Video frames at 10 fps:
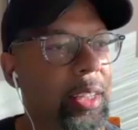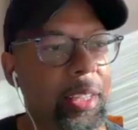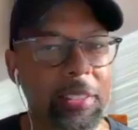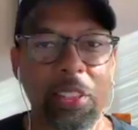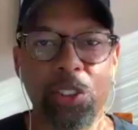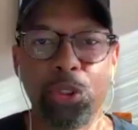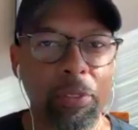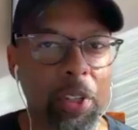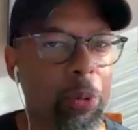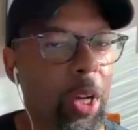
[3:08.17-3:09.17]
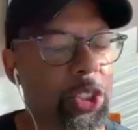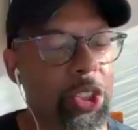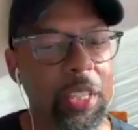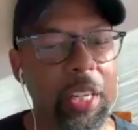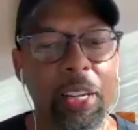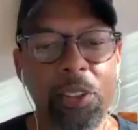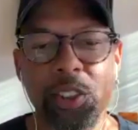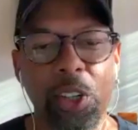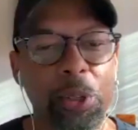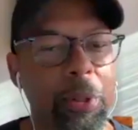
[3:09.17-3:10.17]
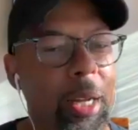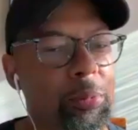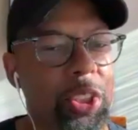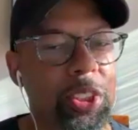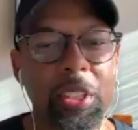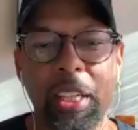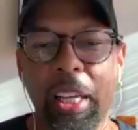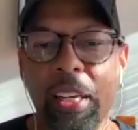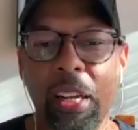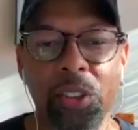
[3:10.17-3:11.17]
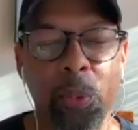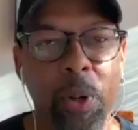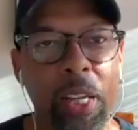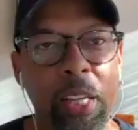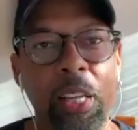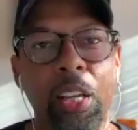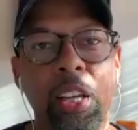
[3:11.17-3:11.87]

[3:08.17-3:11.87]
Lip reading: It's a trivia question now, so I'm just going to get it out the way.